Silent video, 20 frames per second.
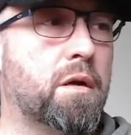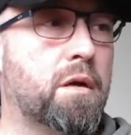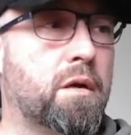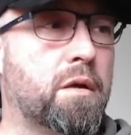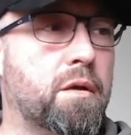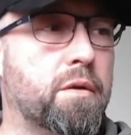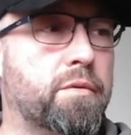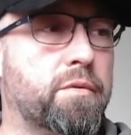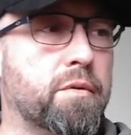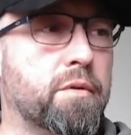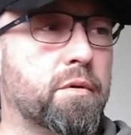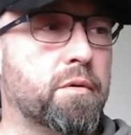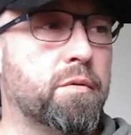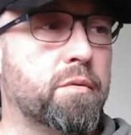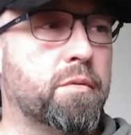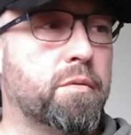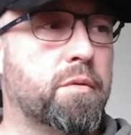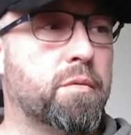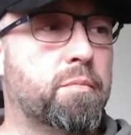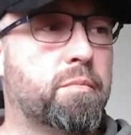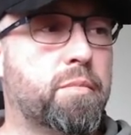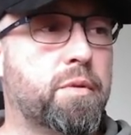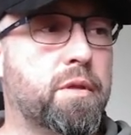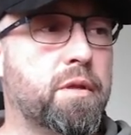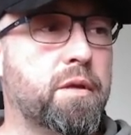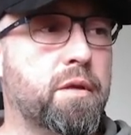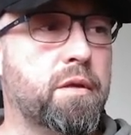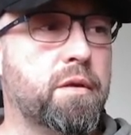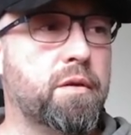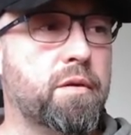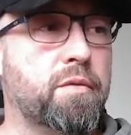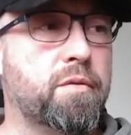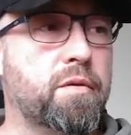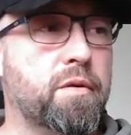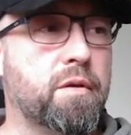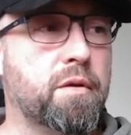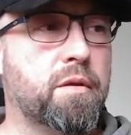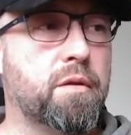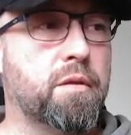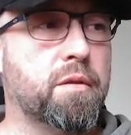Also, please
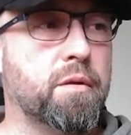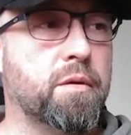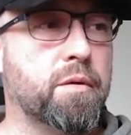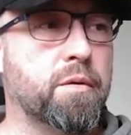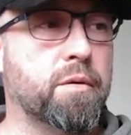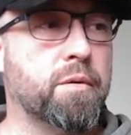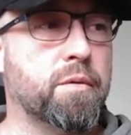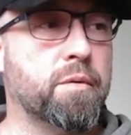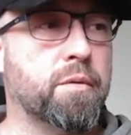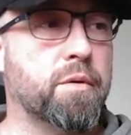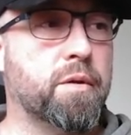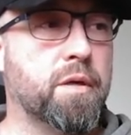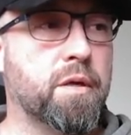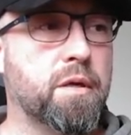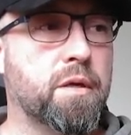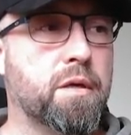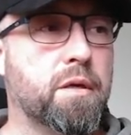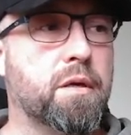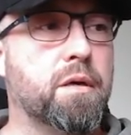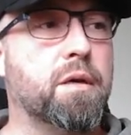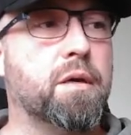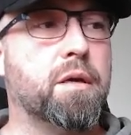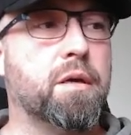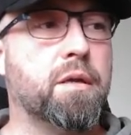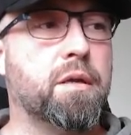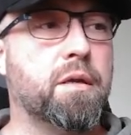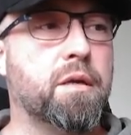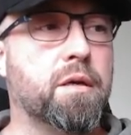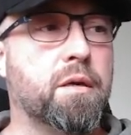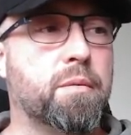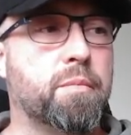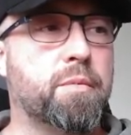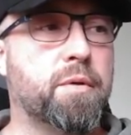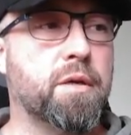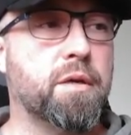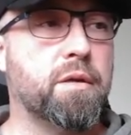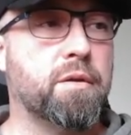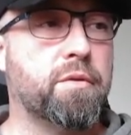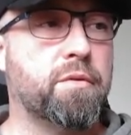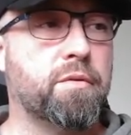include any
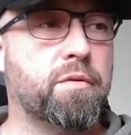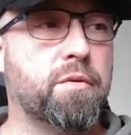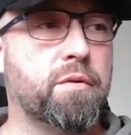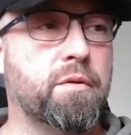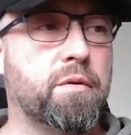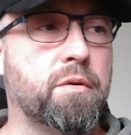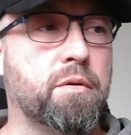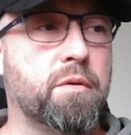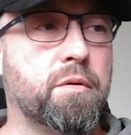updates to